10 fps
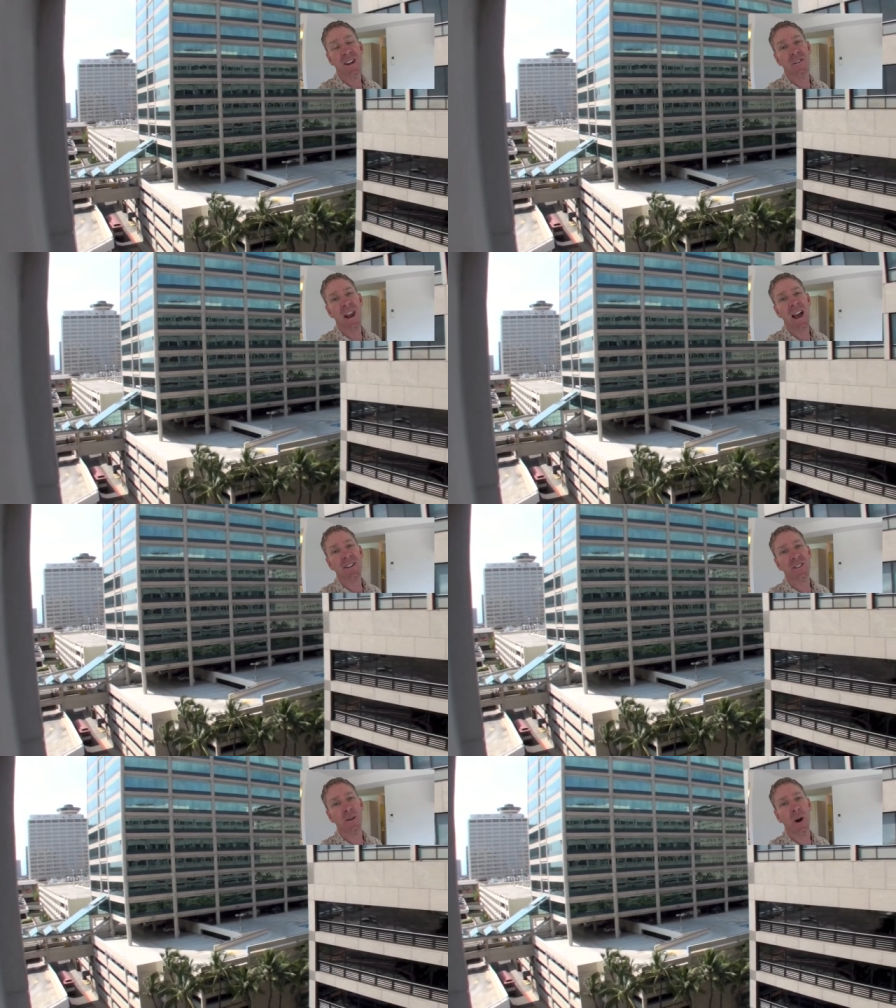David
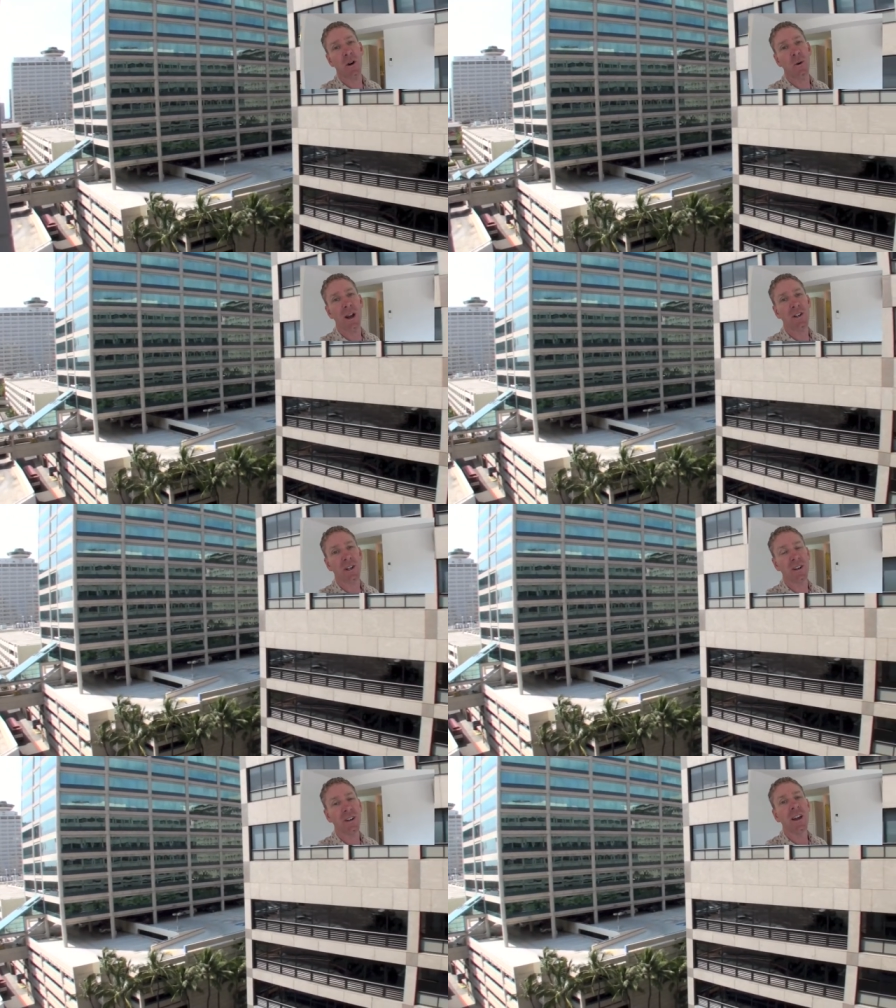Nash, the Oahu
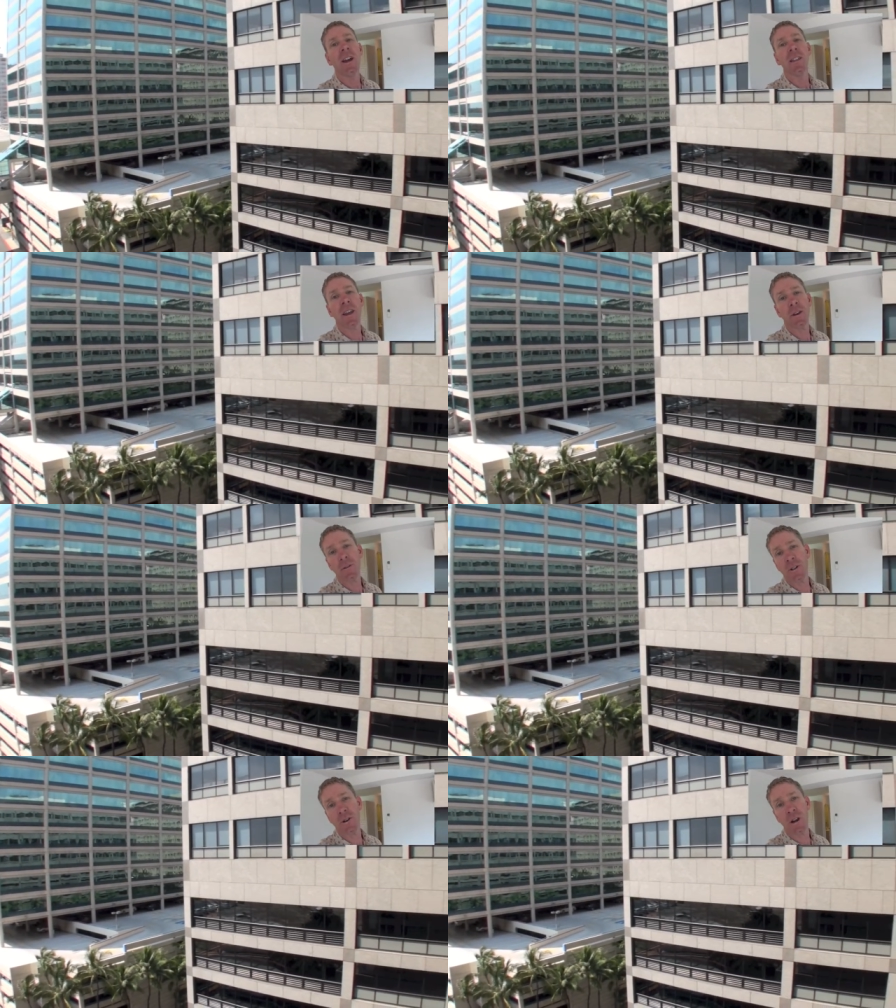agent. Thank you
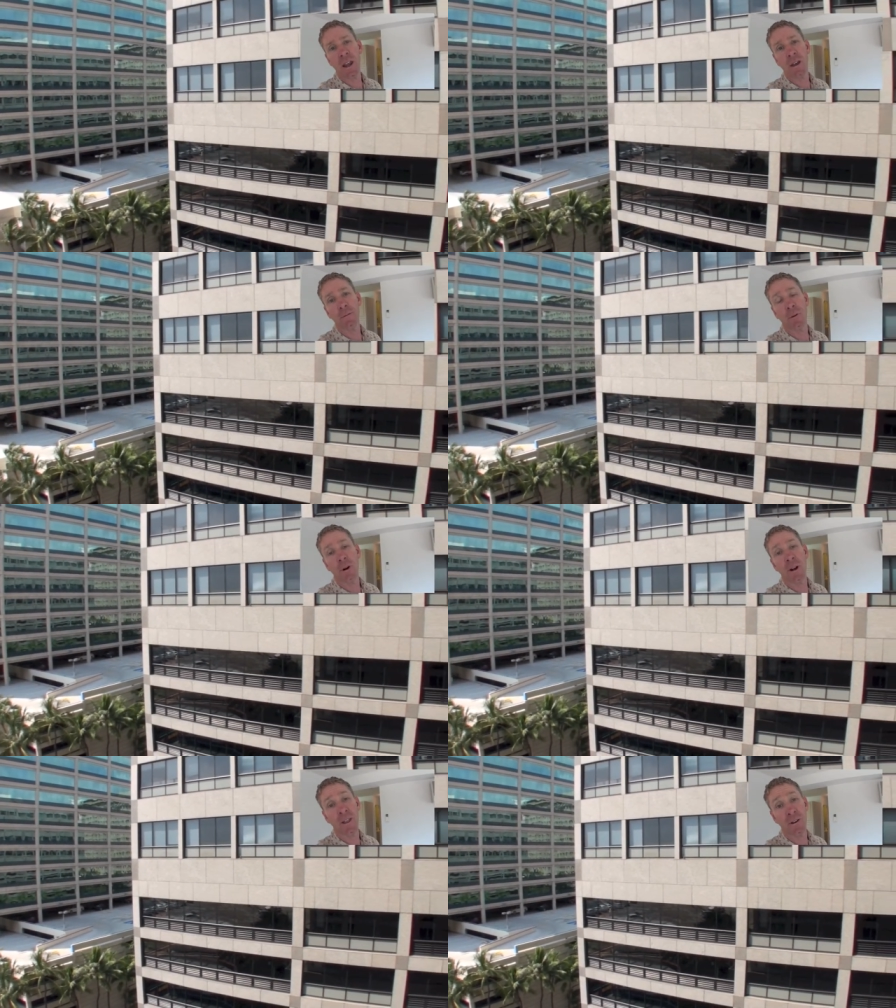for tuning in
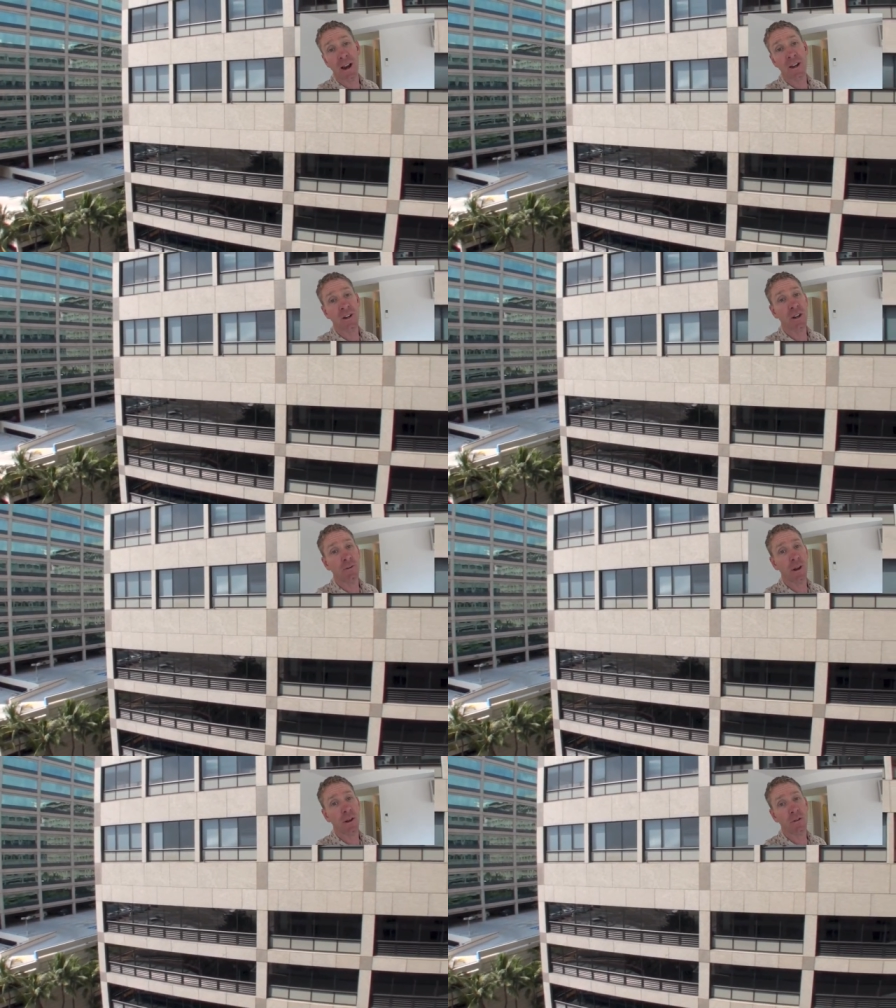for another H D
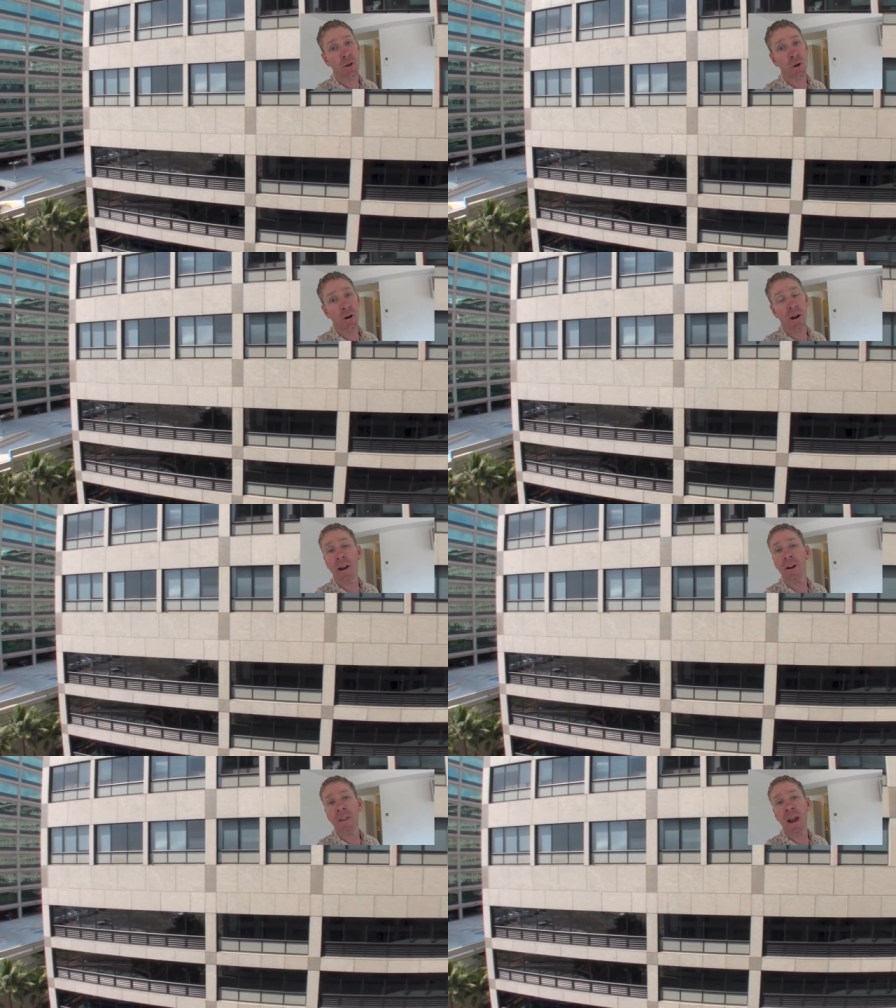video tour
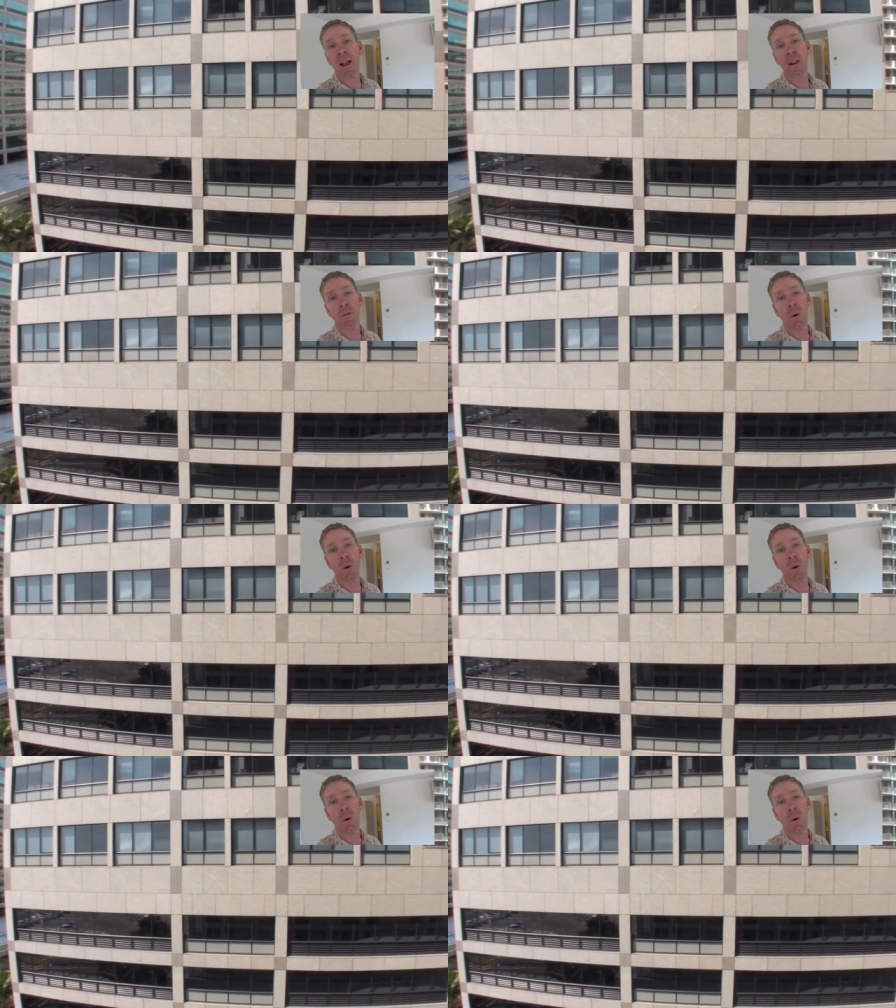here on the island of